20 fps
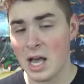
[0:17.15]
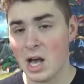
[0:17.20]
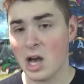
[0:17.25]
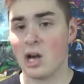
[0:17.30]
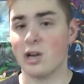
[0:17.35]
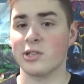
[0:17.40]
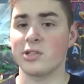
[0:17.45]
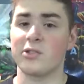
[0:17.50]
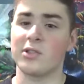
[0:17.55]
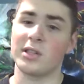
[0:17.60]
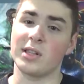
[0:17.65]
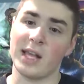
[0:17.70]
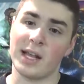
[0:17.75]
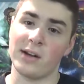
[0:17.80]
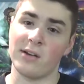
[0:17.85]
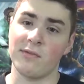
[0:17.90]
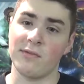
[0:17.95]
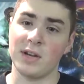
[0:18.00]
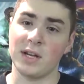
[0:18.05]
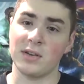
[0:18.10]
also the
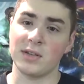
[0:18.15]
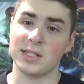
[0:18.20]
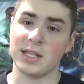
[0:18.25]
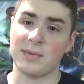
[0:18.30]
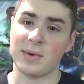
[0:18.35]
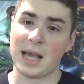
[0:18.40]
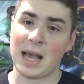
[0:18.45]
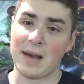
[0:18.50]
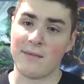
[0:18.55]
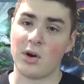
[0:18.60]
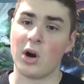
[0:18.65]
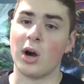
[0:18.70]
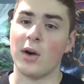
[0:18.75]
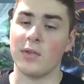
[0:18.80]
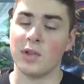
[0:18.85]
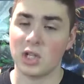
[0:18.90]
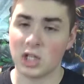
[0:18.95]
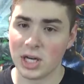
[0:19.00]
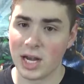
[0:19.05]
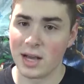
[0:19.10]
LEGO videos that we have on
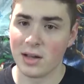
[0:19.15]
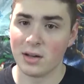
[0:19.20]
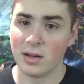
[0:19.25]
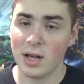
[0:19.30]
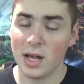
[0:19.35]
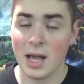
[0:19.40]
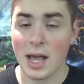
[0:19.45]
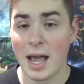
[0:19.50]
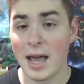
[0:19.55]
the channel,